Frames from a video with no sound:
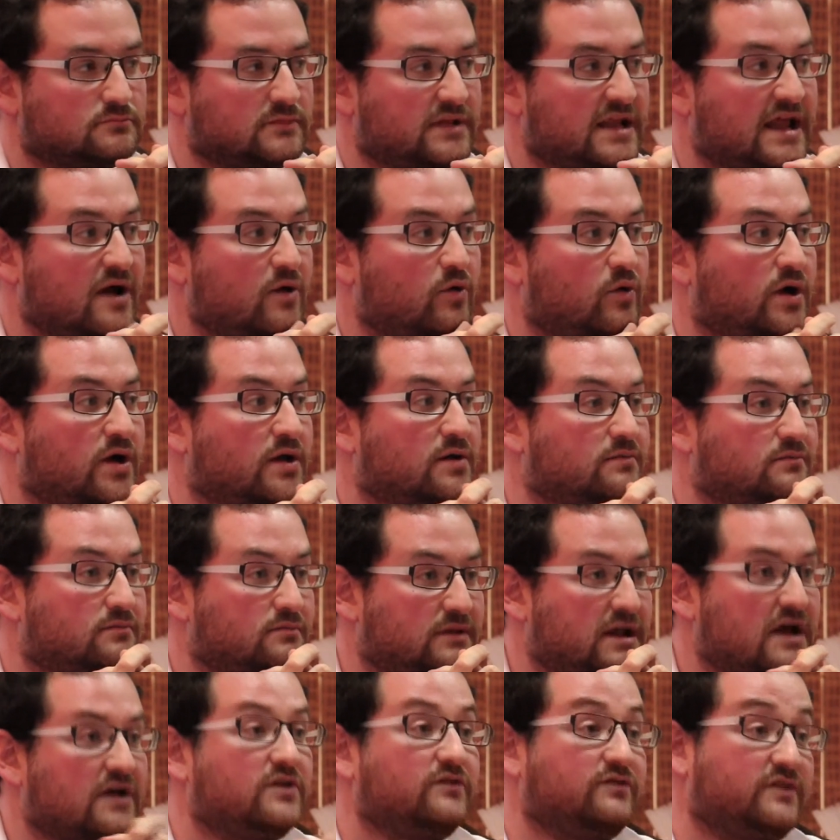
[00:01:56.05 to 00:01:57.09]
Now
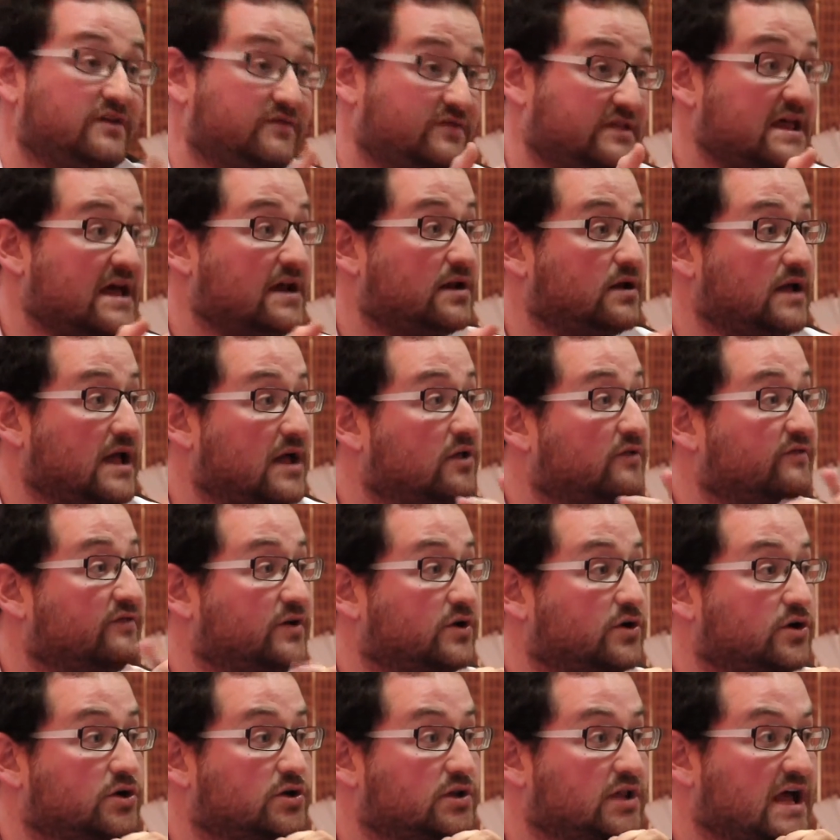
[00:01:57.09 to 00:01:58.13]
what? Now you've given that
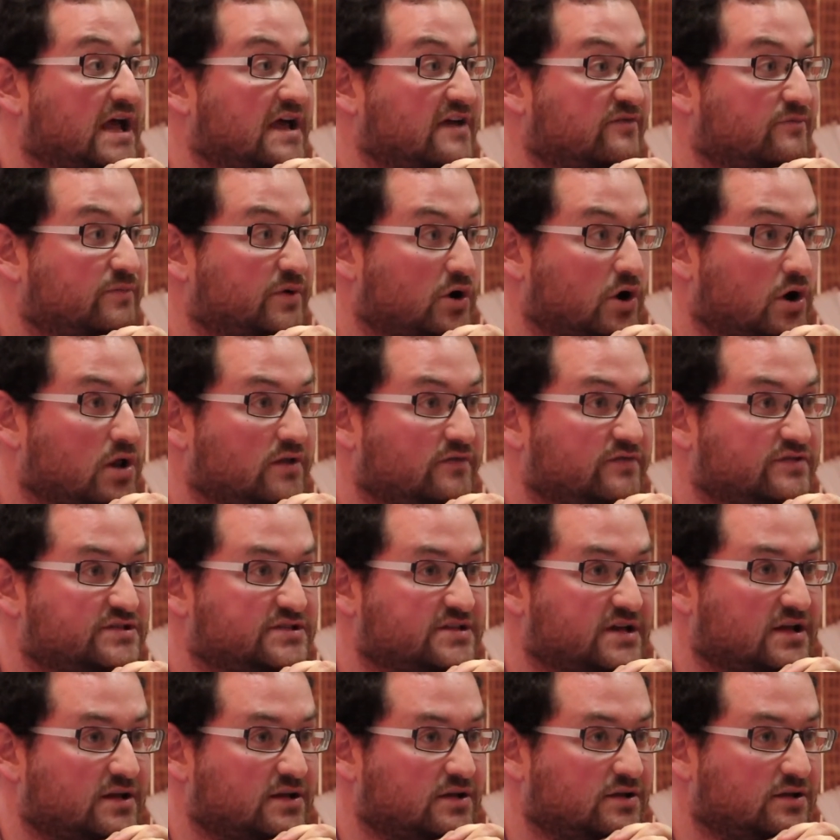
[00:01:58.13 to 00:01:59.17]
elephant a good life, but all of a
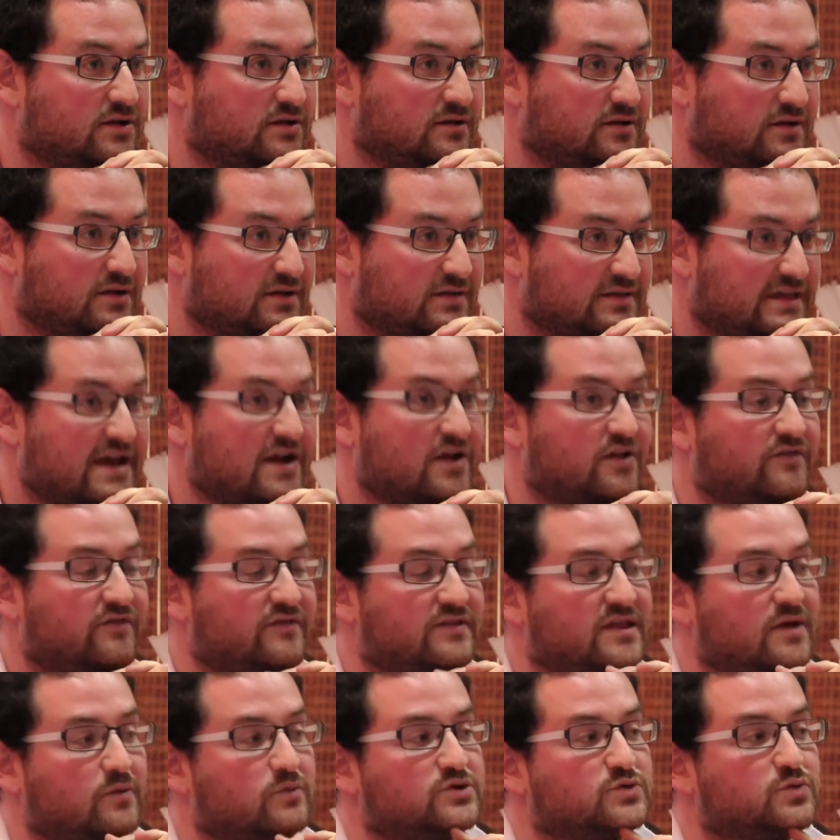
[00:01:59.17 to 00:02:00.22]
sudden, that
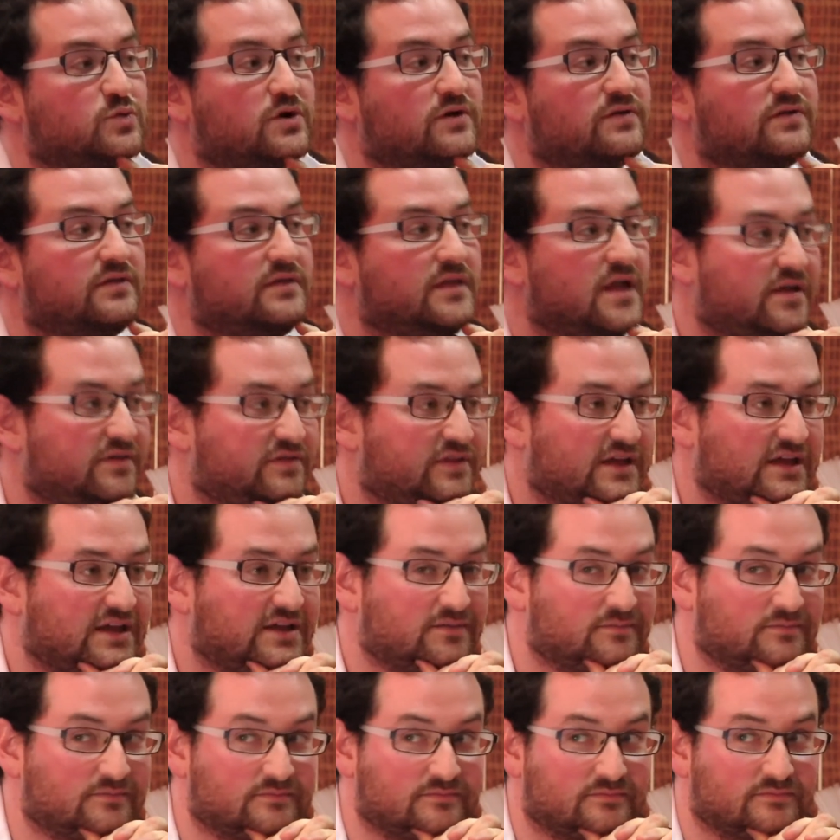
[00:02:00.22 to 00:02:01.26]
elephant that was worth
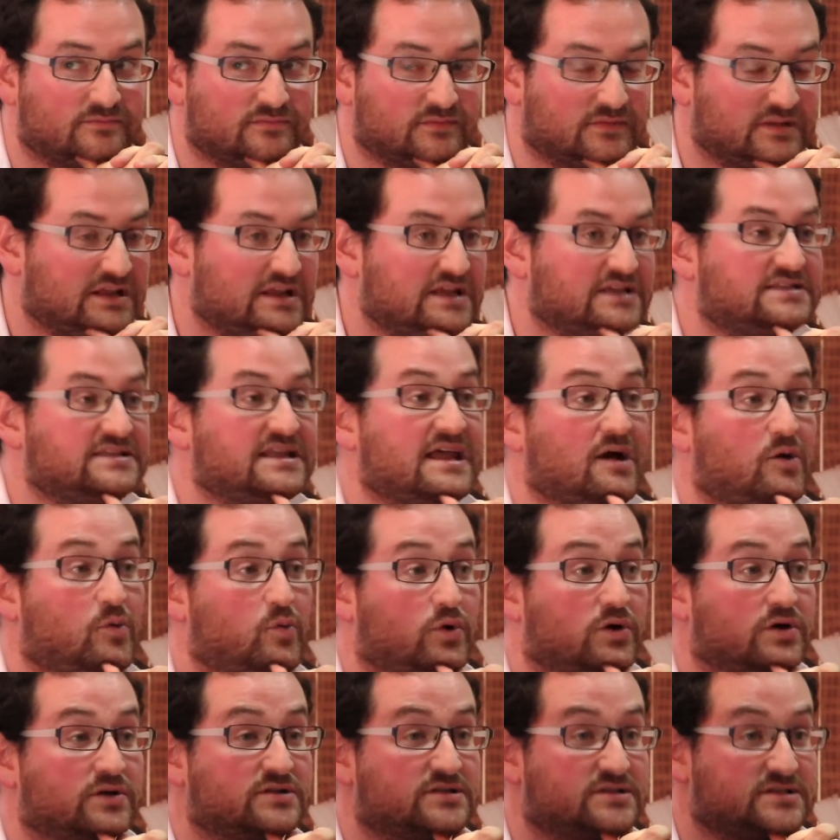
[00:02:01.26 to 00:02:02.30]
nothing is now
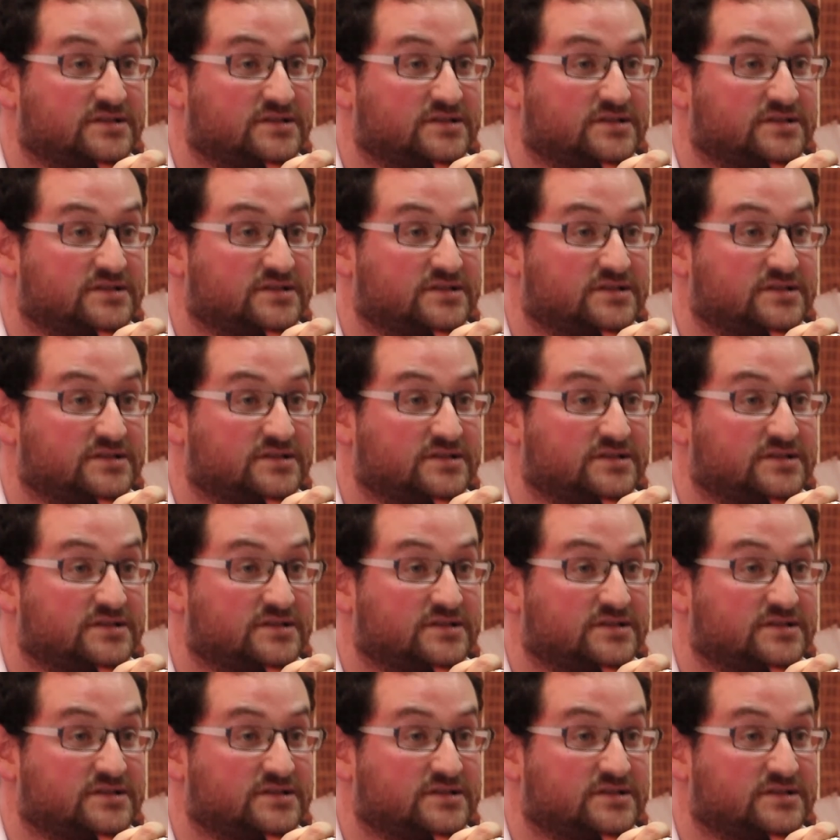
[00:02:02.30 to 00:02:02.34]
worth